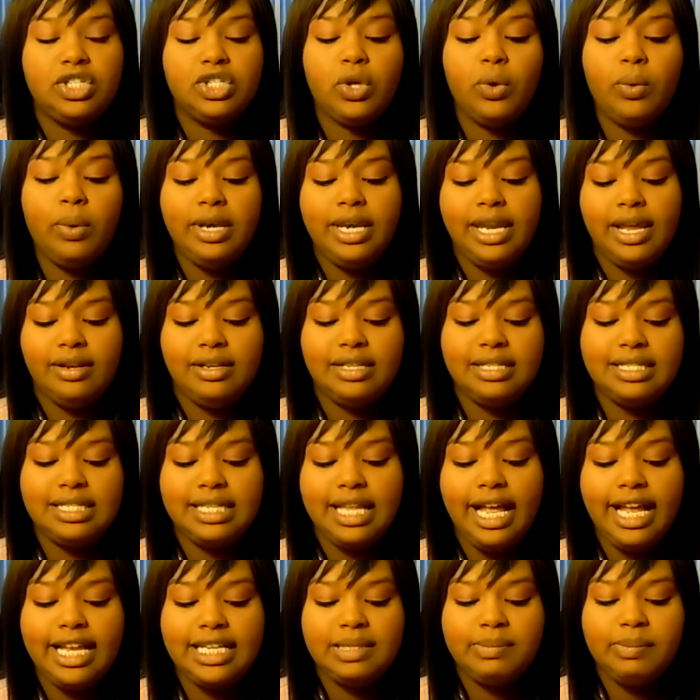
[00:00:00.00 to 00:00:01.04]
just going down to
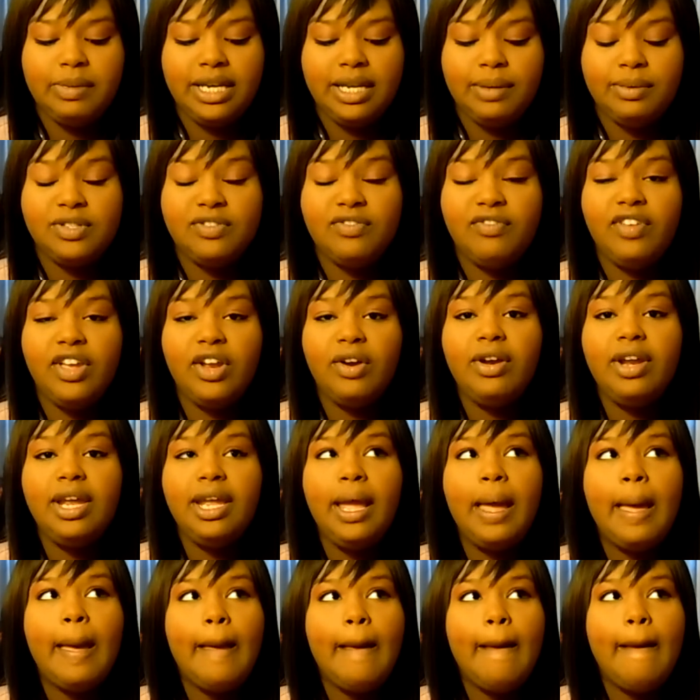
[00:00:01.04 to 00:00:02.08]
size, but it was
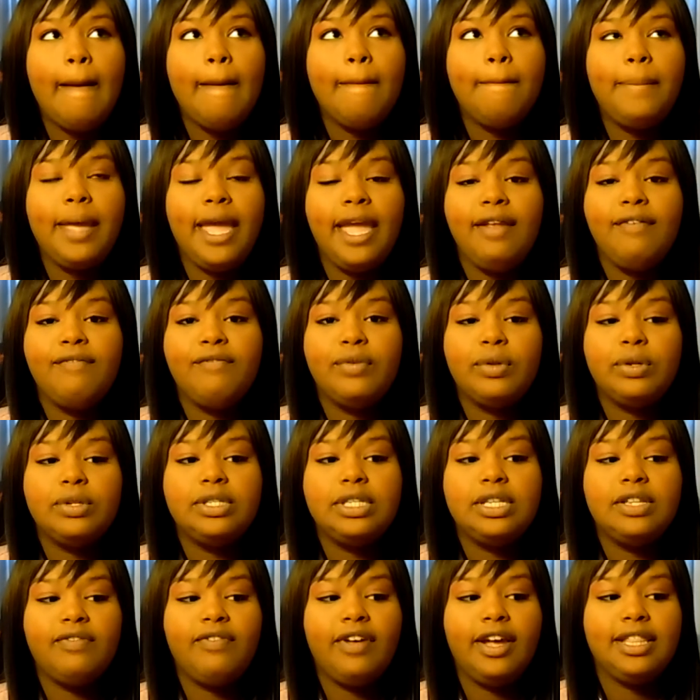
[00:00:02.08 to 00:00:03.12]
very painful
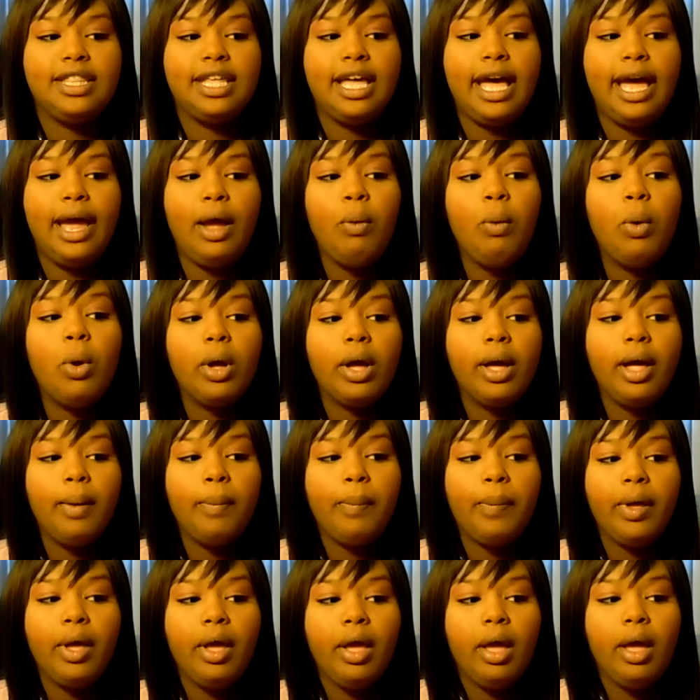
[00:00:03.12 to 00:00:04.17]
to the fact that I woke
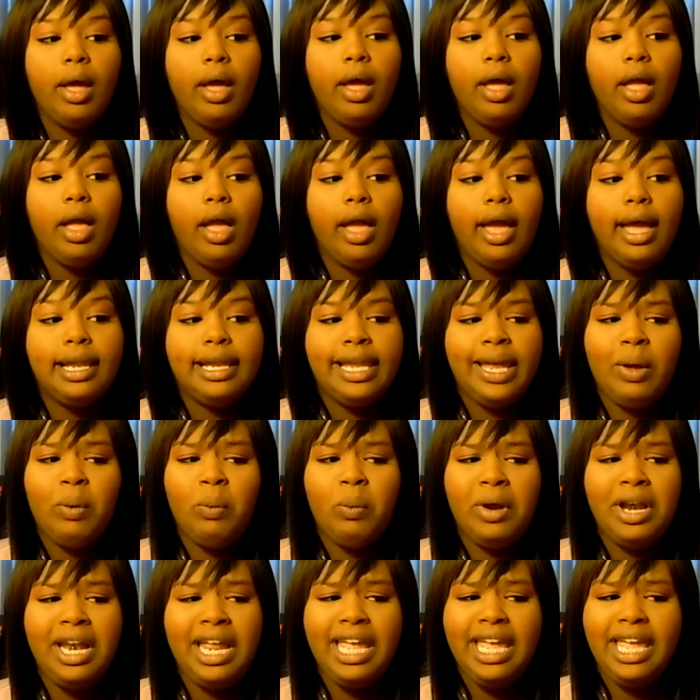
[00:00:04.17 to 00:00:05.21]
up at like
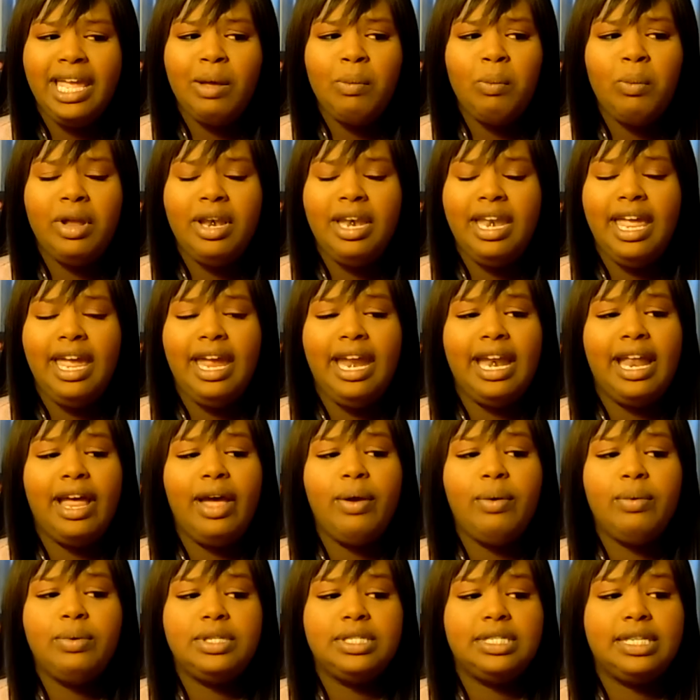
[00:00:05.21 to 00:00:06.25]
1 a.m. one day, and
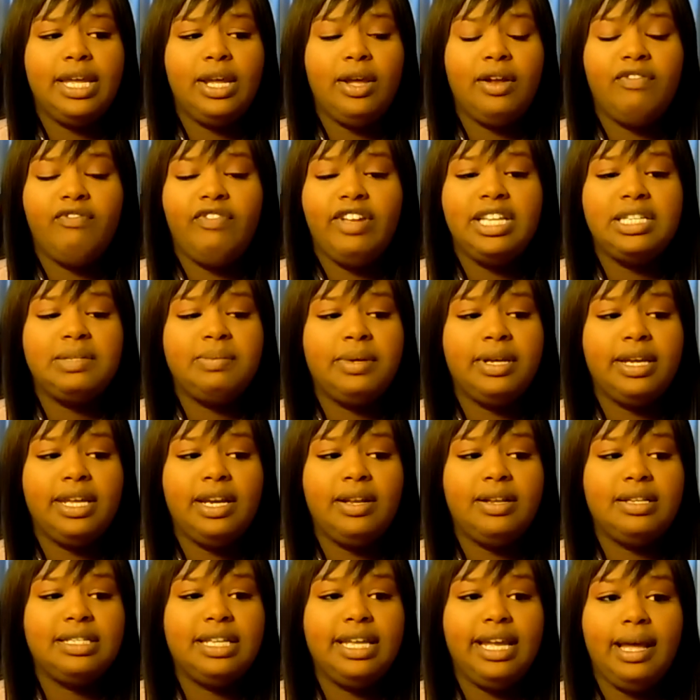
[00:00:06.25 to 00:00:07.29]
I was like on Facebook,
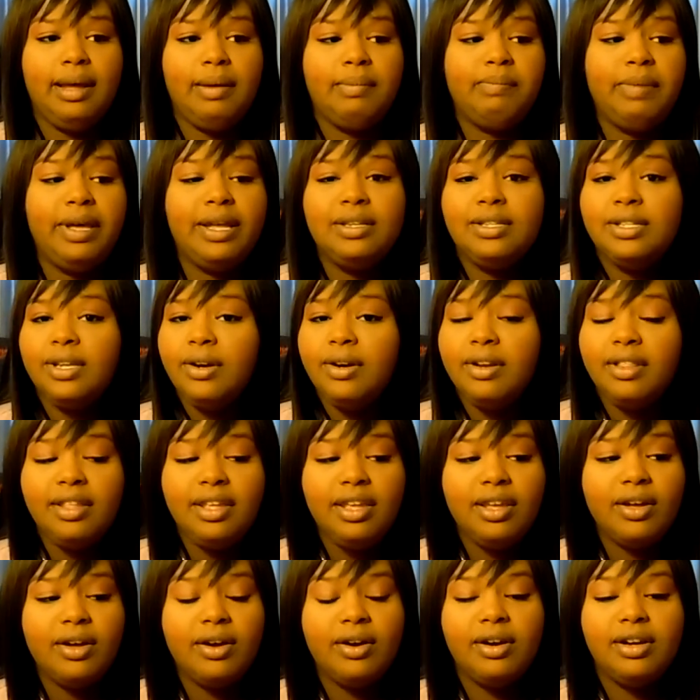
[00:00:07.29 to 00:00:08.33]
and I was like, I'm about to go
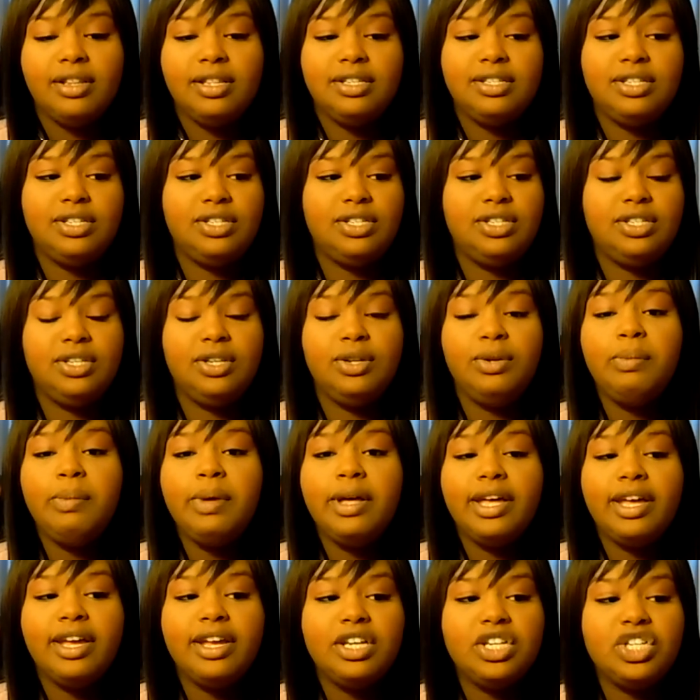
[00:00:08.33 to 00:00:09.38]
to the ER, this is too
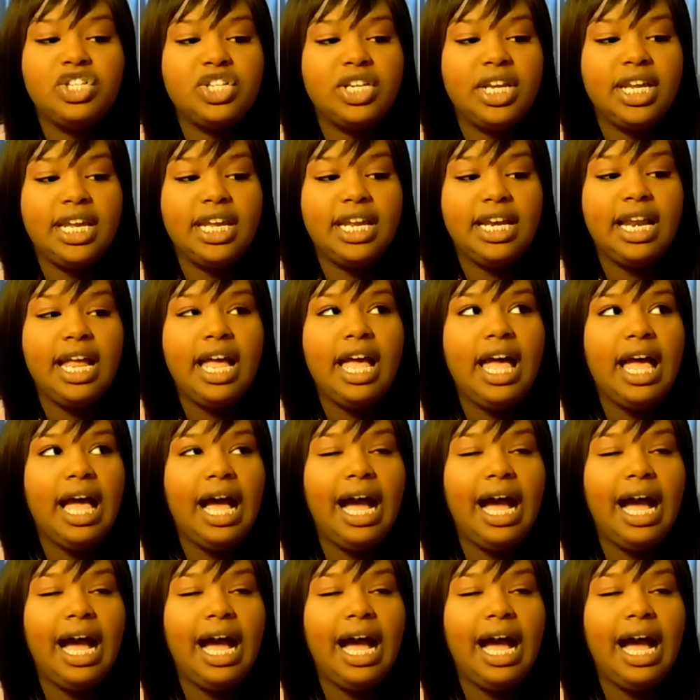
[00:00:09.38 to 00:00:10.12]
much. And